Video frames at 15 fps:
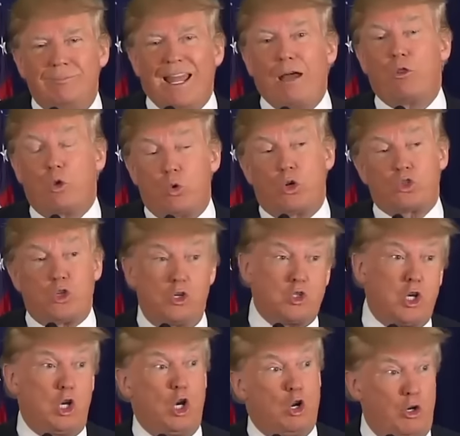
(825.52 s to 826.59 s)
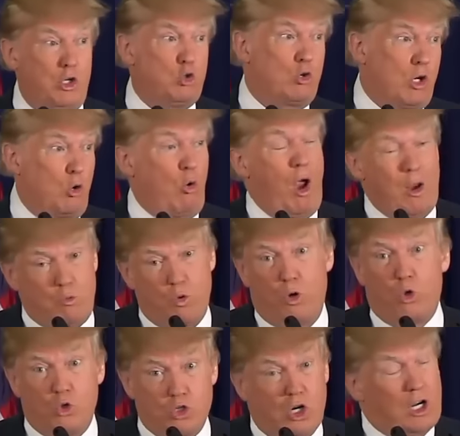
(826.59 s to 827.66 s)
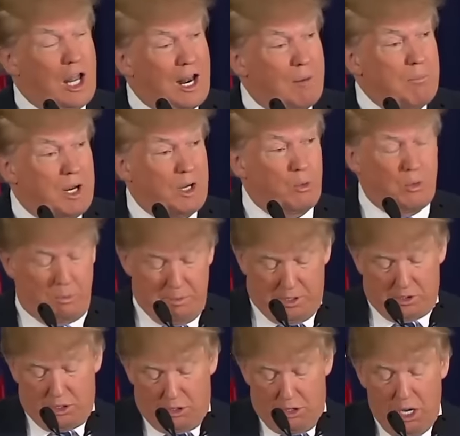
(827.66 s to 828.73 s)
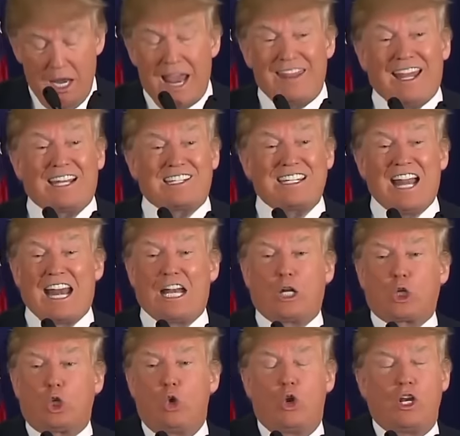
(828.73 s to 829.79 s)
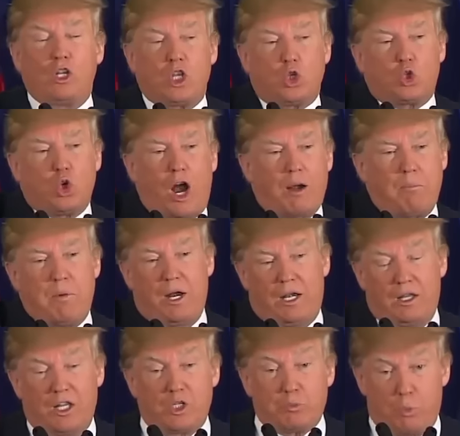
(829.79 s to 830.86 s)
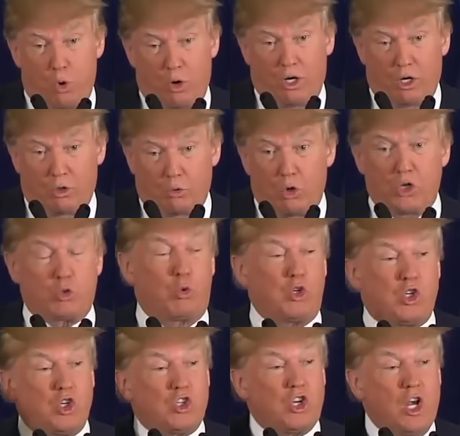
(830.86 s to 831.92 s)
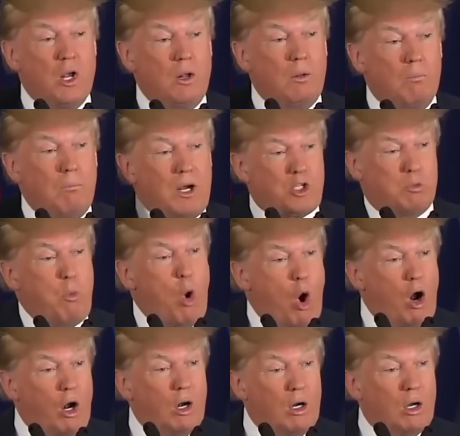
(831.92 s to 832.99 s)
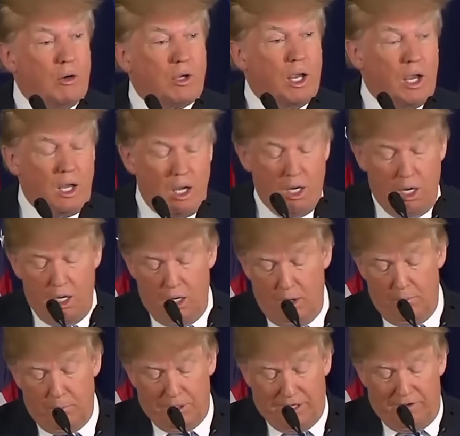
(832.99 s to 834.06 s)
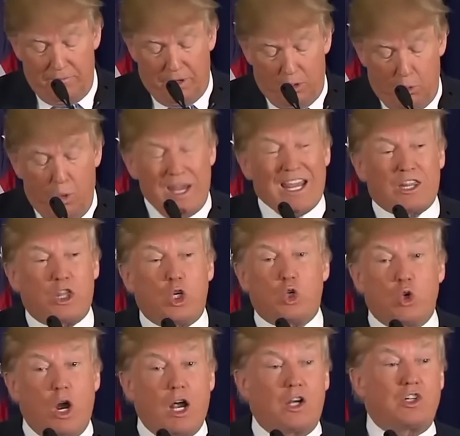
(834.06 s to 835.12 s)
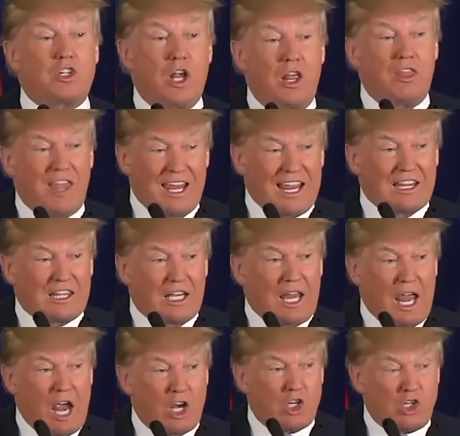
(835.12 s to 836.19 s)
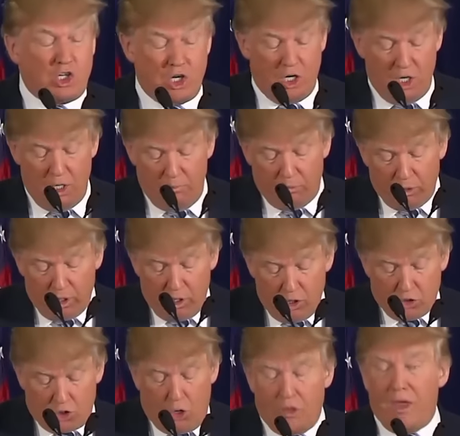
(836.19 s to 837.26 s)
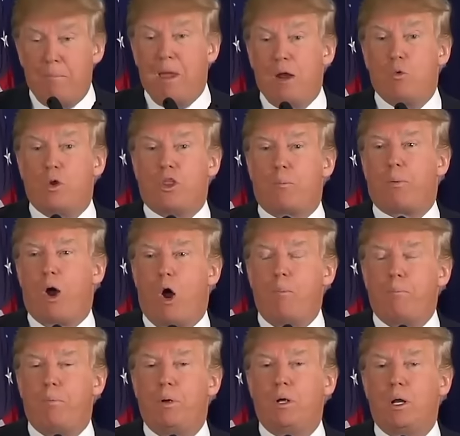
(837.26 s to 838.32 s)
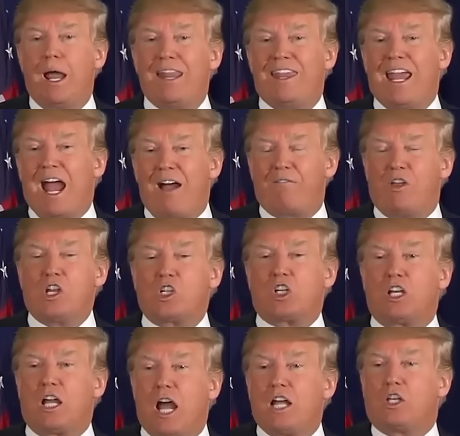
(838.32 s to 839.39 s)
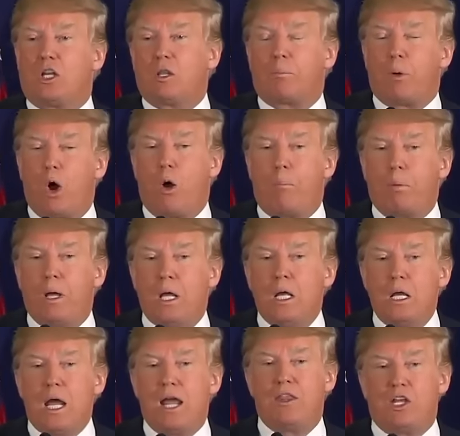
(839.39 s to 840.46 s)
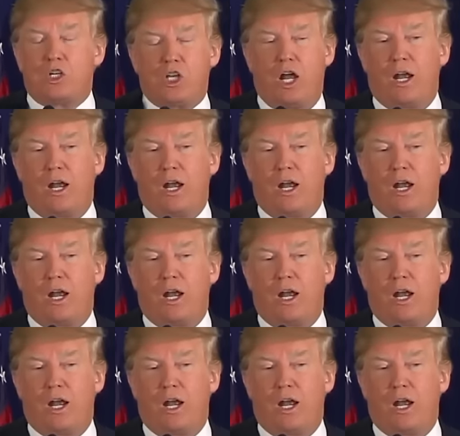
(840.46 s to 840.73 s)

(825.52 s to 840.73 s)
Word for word: now they're all starting to say, you know, he's really right. We're losing a lot of money with Mexico. And that's not including the drug money that's pouring across, which is much more, okay? Believe me, we get the drugs, they get the cash. So they met with the Pope, and they obviously got to the Pope, and they're